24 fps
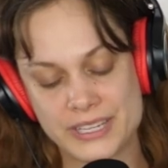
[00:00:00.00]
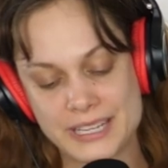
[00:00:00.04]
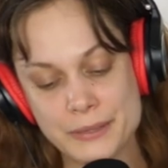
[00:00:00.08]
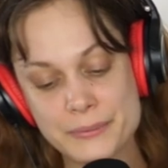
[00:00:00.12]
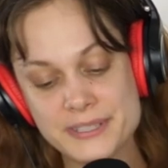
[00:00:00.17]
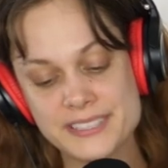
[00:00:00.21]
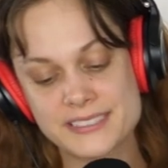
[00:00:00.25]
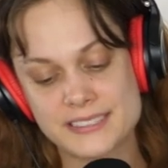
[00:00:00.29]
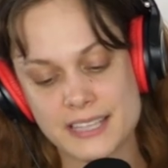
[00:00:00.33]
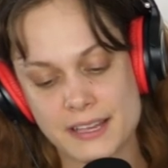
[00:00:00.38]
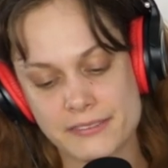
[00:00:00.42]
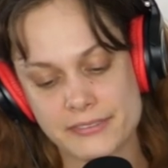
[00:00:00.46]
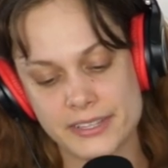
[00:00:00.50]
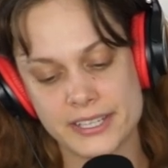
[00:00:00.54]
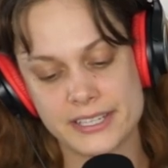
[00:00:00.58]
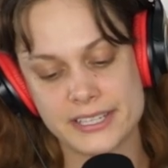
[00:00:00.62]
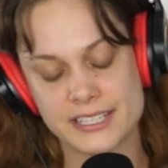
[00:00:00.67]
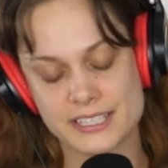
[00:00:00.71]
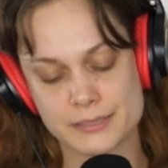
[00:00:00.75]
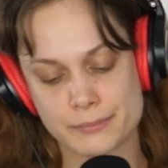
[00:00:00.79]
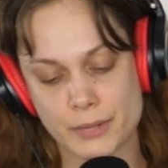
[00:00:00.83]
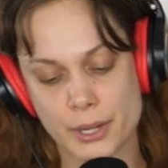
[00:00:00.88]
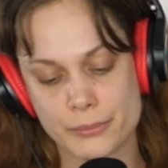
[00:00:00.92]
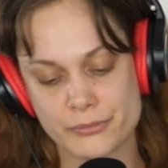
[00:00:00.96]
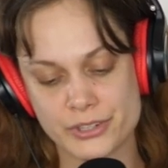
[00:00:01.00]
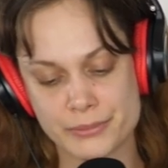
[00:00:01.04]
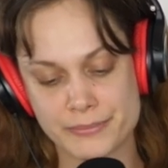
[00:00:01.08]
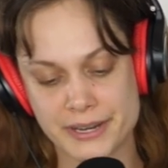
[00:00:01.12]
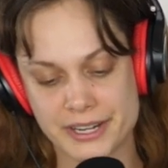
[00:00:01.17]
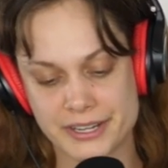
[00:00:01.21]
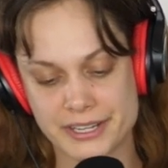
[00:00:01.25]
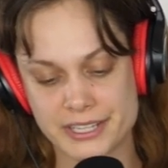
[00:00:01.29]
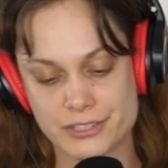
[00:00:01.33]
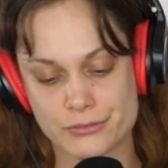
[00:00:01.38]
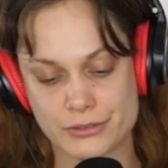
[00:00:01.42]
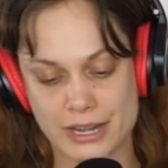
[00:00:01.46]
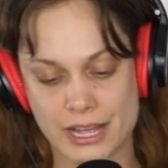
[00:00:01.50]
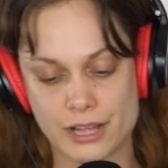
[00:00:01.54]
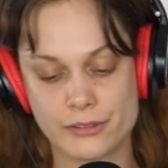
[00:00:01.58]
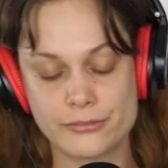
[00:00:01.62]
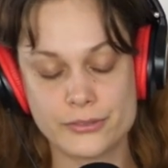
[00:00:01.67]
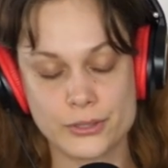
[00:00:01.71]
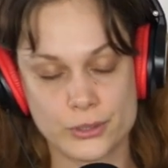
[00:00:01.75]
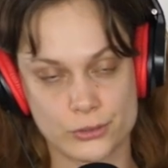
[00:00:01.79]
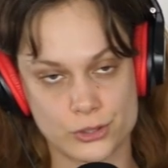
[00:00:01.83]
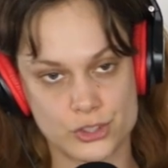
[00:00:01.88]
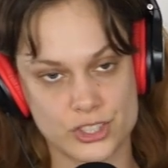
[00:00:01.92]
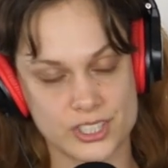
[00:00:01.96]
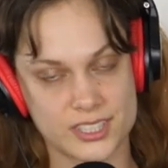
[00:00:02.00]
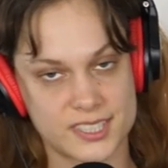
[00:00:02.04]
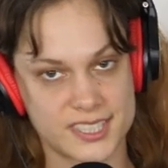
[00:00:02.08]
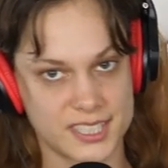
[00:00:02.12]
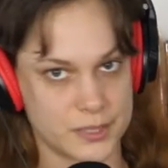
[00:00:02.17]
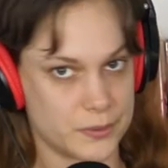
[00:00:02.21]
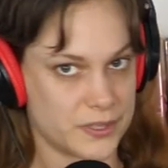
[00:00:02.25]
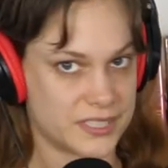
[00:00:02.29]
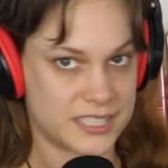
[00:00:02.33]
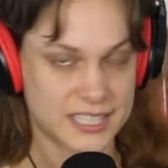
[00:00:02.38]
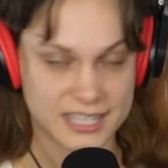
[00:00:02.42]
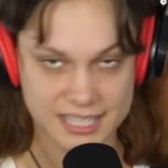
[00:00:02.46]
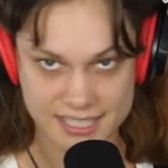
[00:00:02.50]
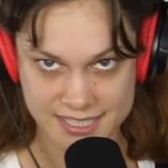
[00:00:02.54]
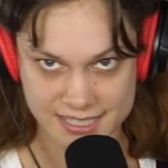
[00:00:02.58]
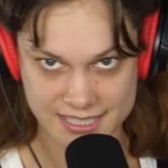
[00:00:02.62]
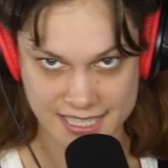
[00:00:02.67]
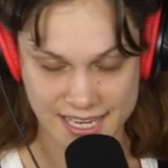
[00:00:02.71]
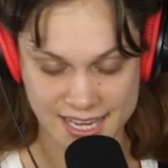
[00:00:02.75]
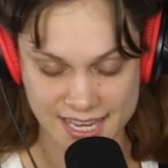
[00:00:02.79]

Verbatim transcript: When he was seven, his mom remarried Ralph, who she's still with to this